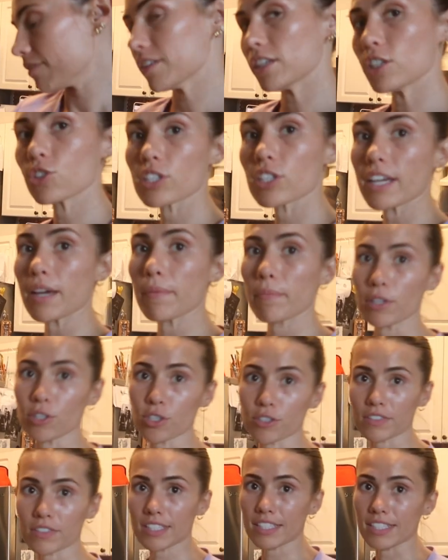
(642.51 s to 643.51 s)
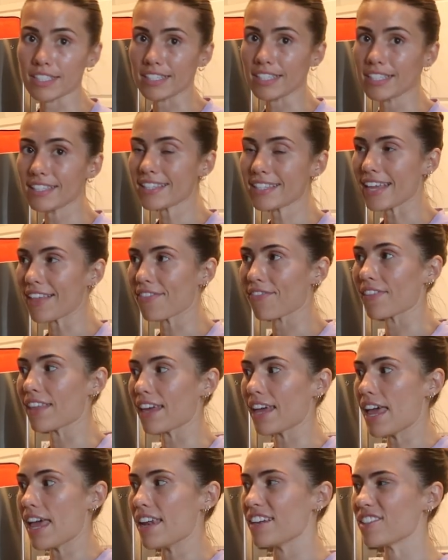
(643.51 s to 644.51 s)
finished like a bunch of the seasons and
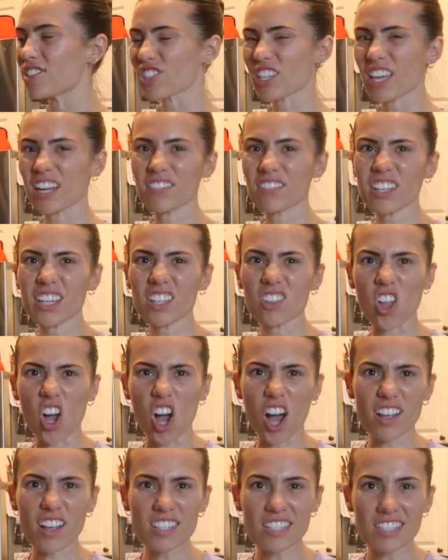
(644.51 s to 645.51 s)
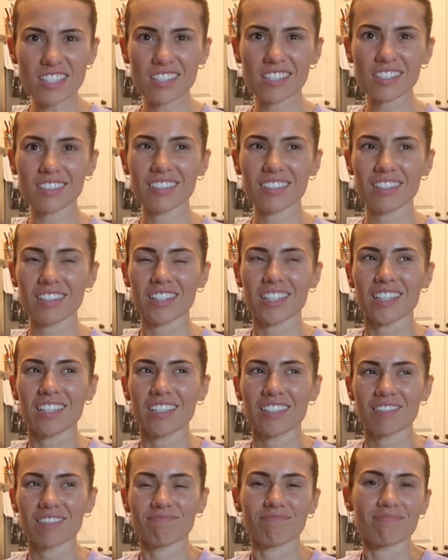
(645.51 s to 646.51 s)
then just kind of like lost
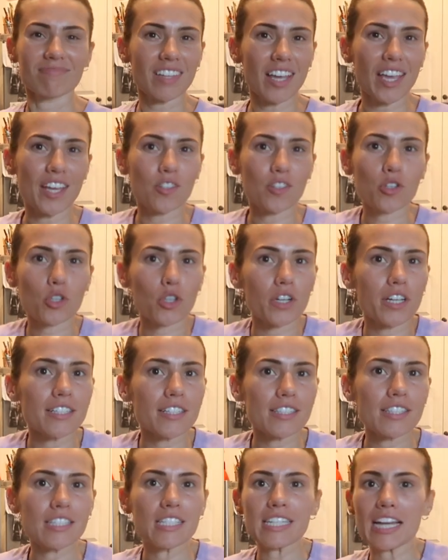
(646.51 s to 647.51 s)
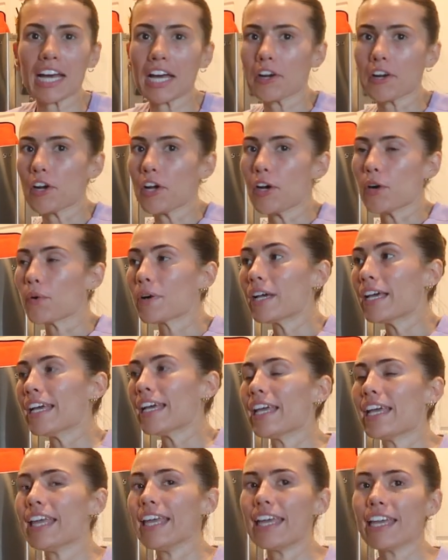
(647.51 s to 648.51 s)
interest, I don't know,
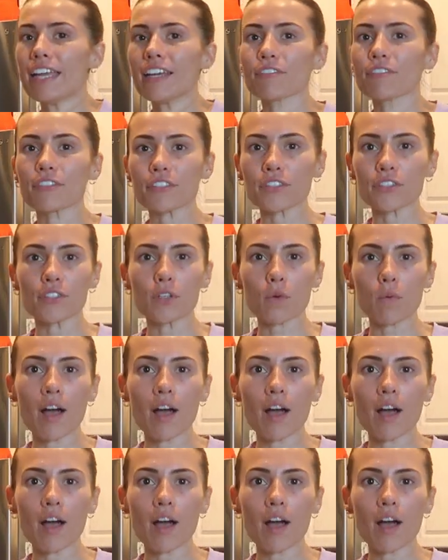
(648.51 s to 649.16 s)
in it for a little